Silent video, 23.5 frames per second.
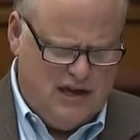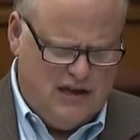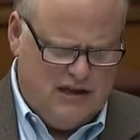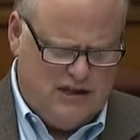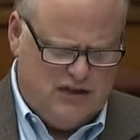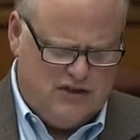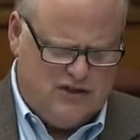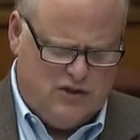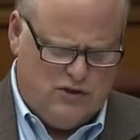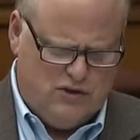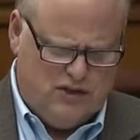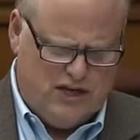The
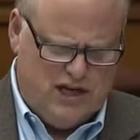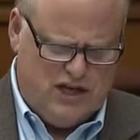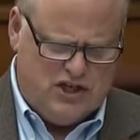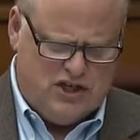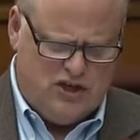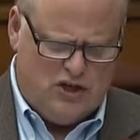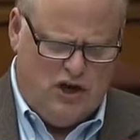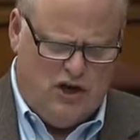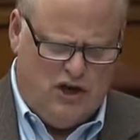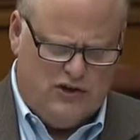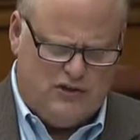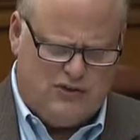
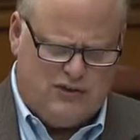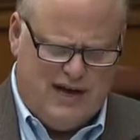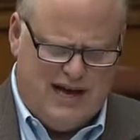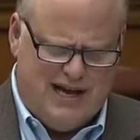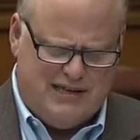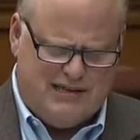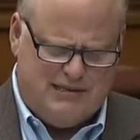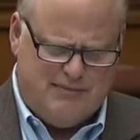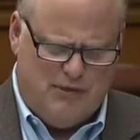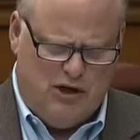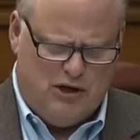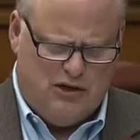association also
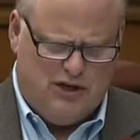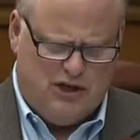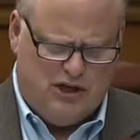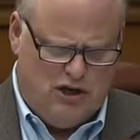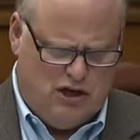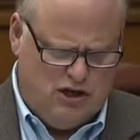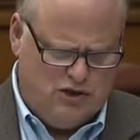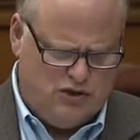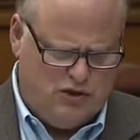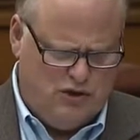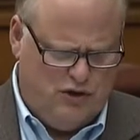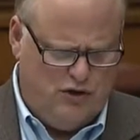has a
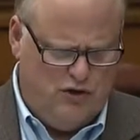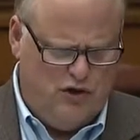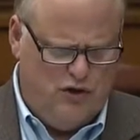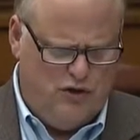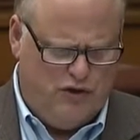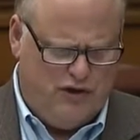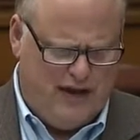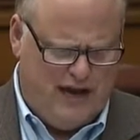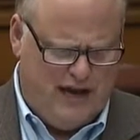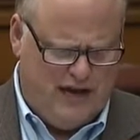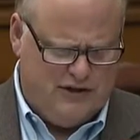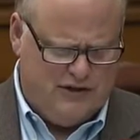multicultural
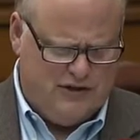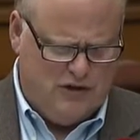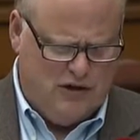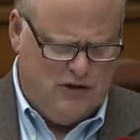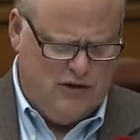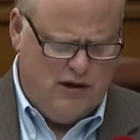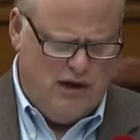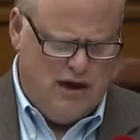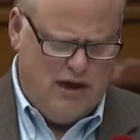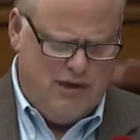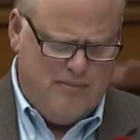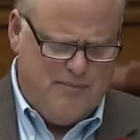youth
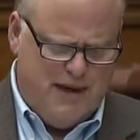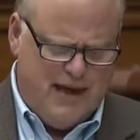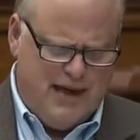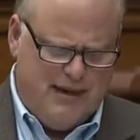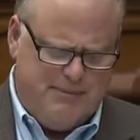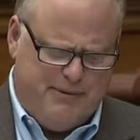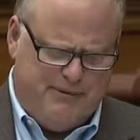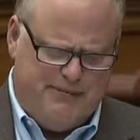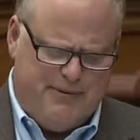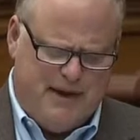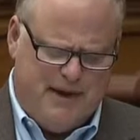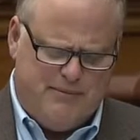council made
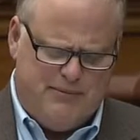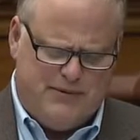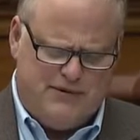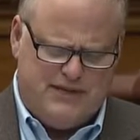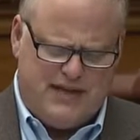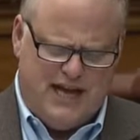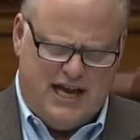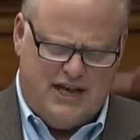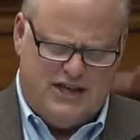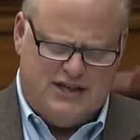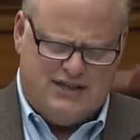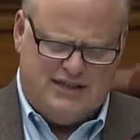up of members
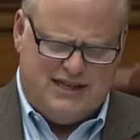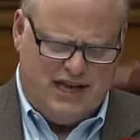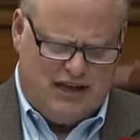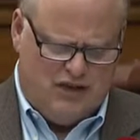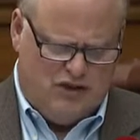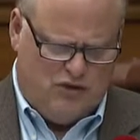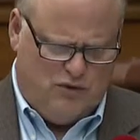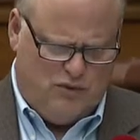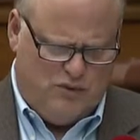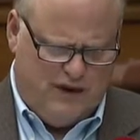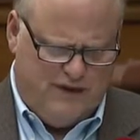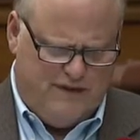ages 10 to
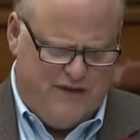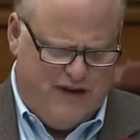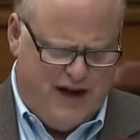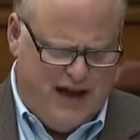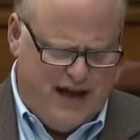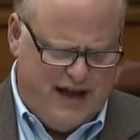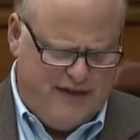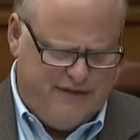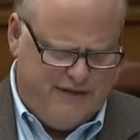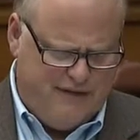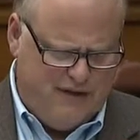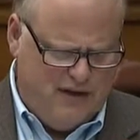
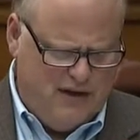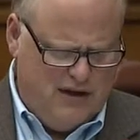25.